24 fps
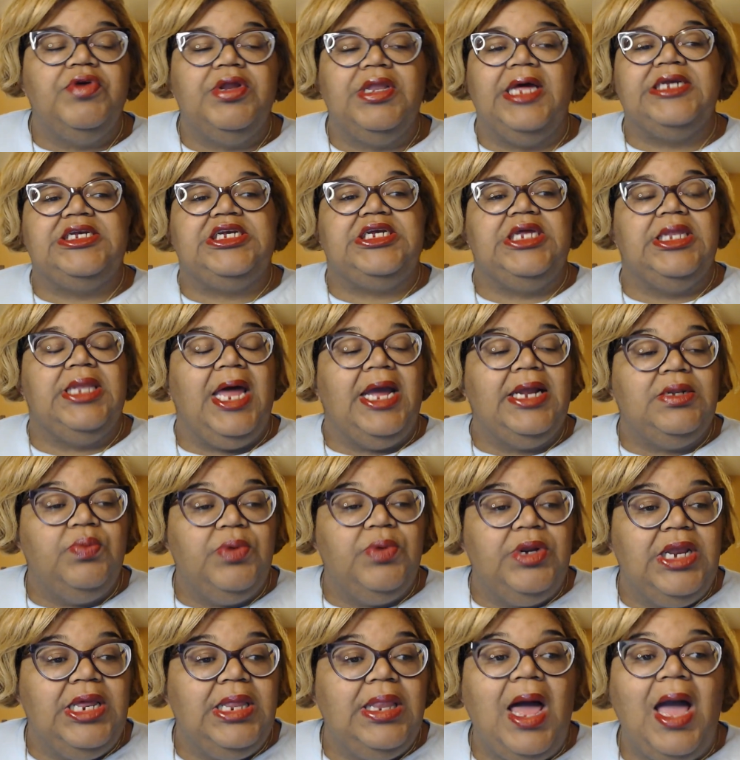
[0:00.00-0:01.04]
Like, she liked what
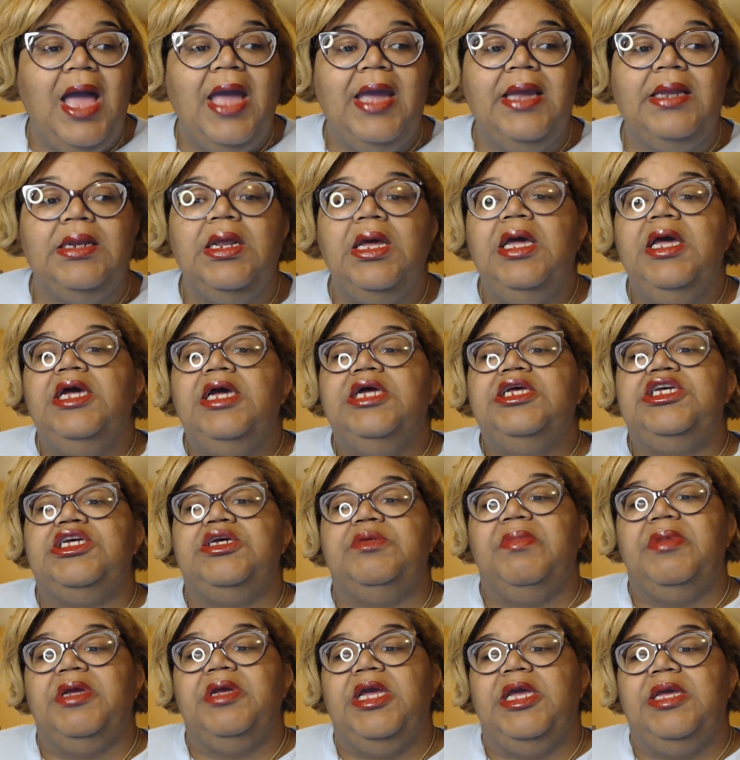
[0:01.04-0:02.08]
he liked.
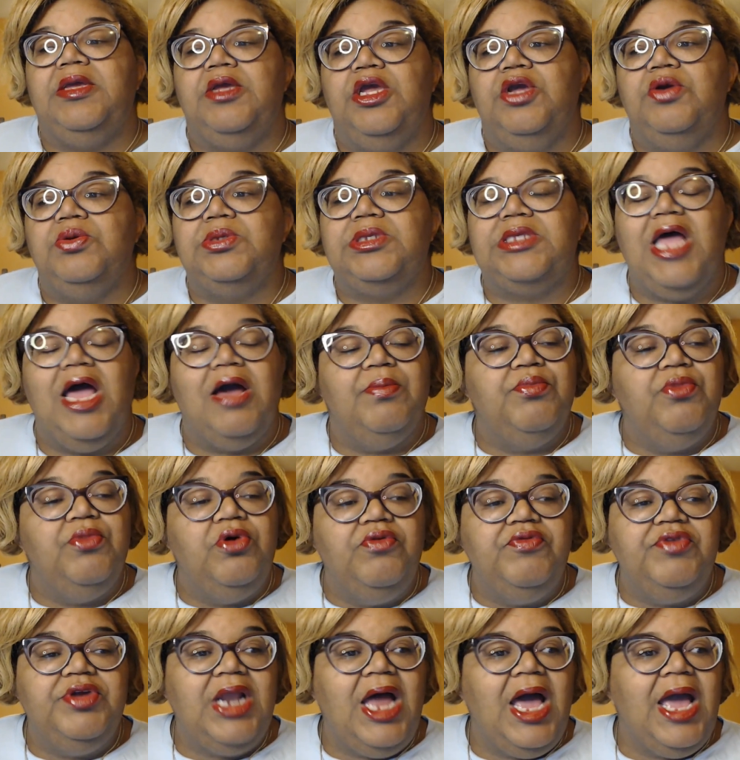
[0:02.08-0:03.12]
He used to have
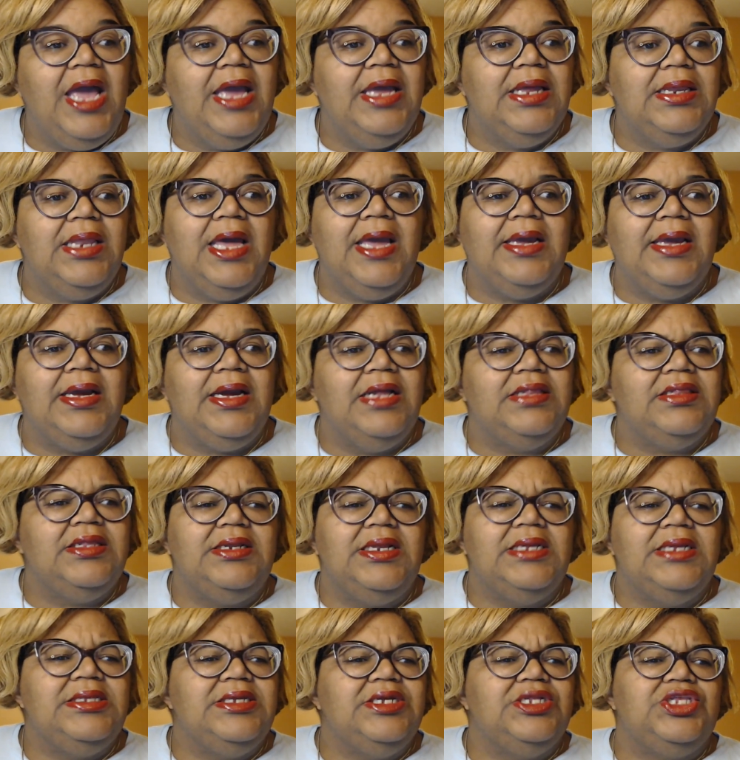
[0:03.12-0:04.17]
movie night. Like, I think
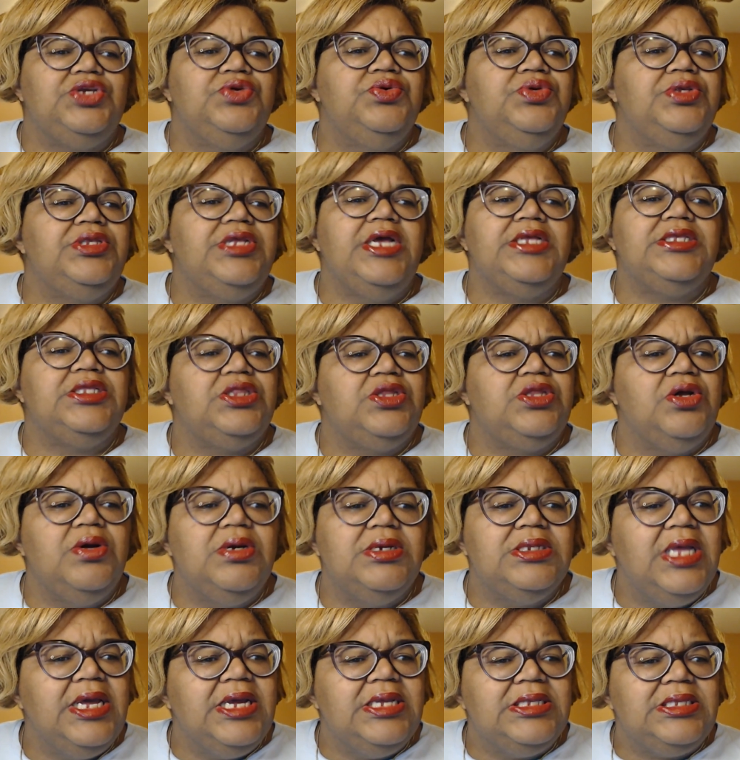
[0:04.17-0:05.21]
they said Tuesdays and
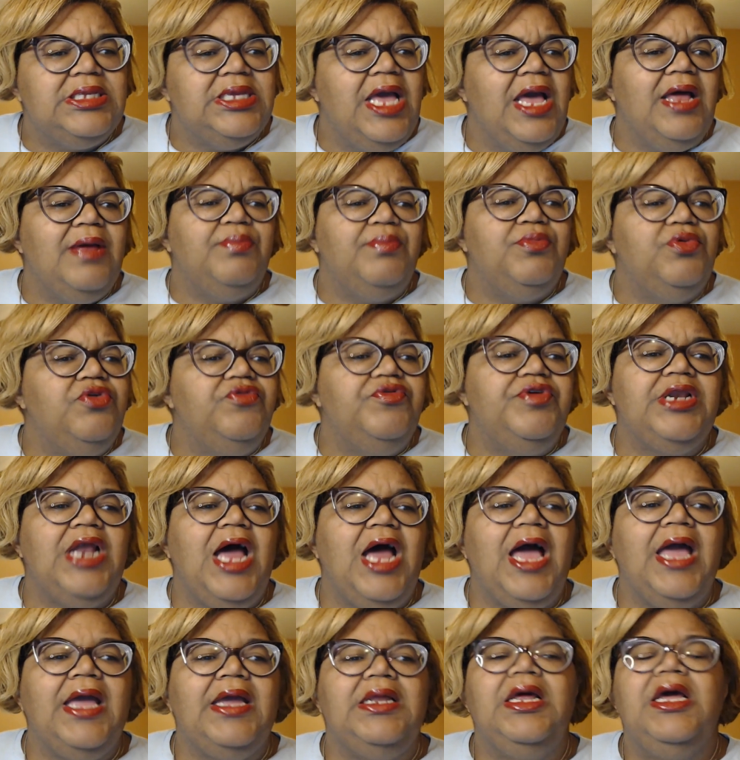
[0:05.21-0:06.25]
Thursdays he had movie
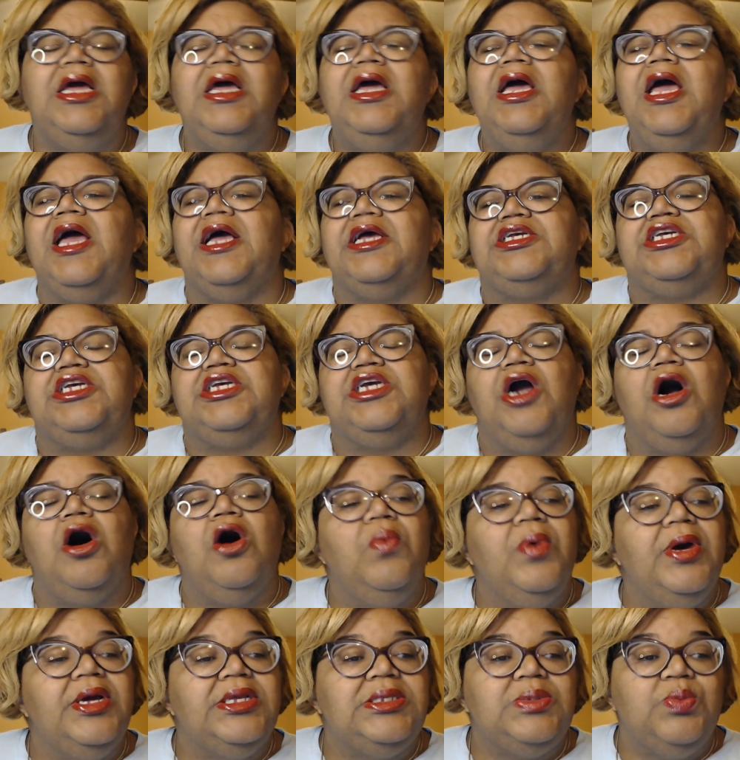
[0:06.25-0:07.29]
night, and she
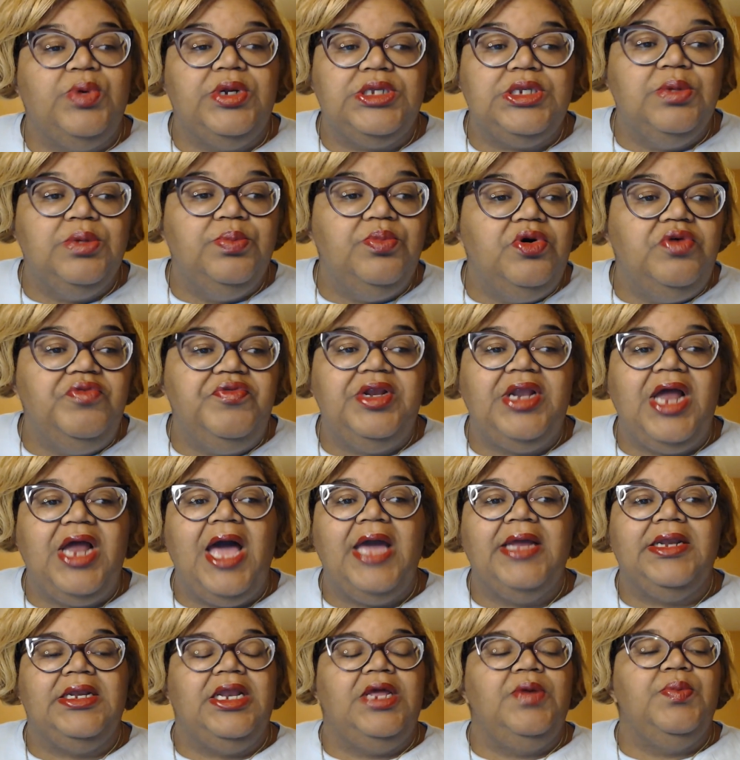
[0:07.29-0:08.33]
always went to movie night.
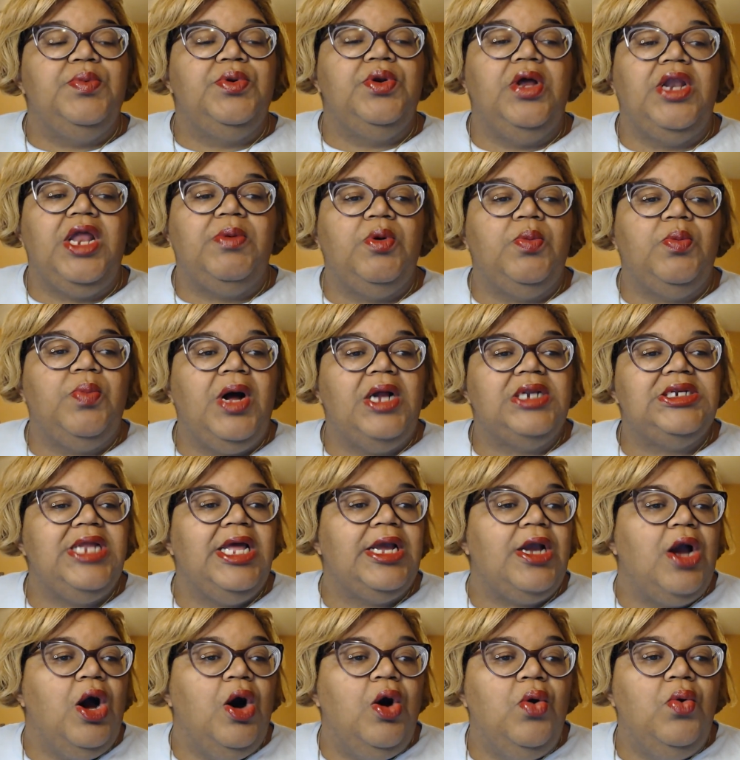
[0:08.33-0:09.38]
And even though they would watch, like,
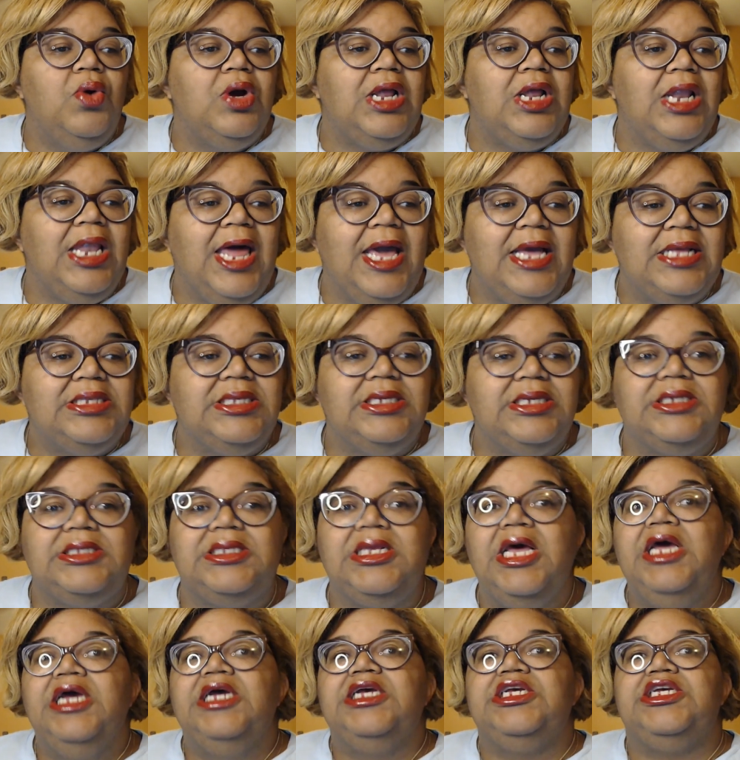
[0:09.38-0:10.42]
old classics,
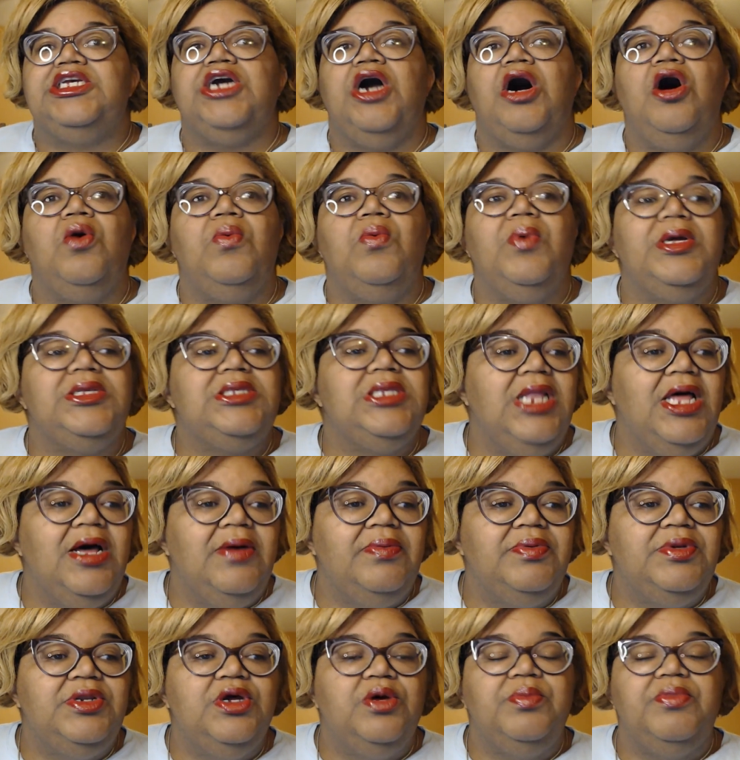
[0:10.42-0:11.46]
she always
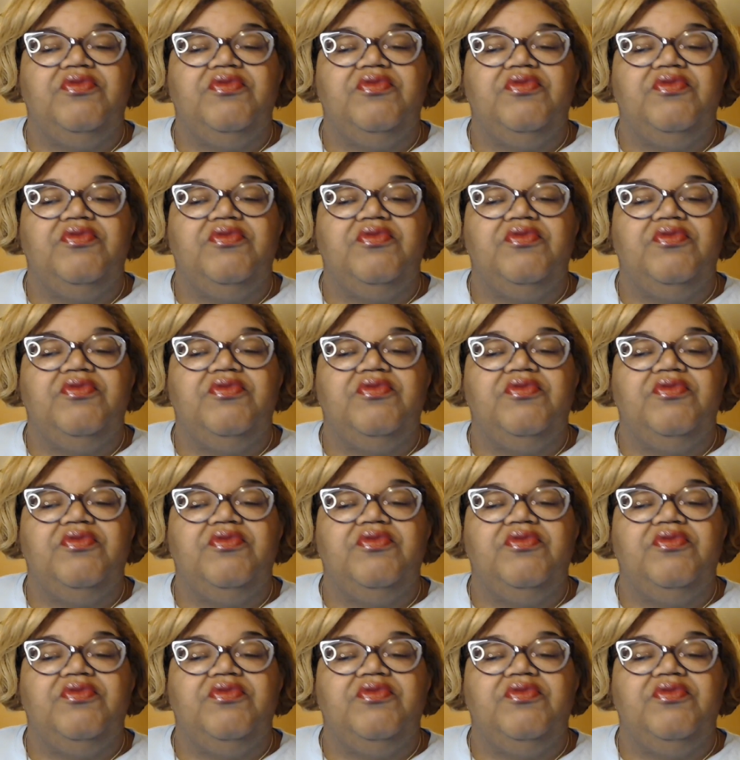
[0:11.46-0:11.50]
loved them.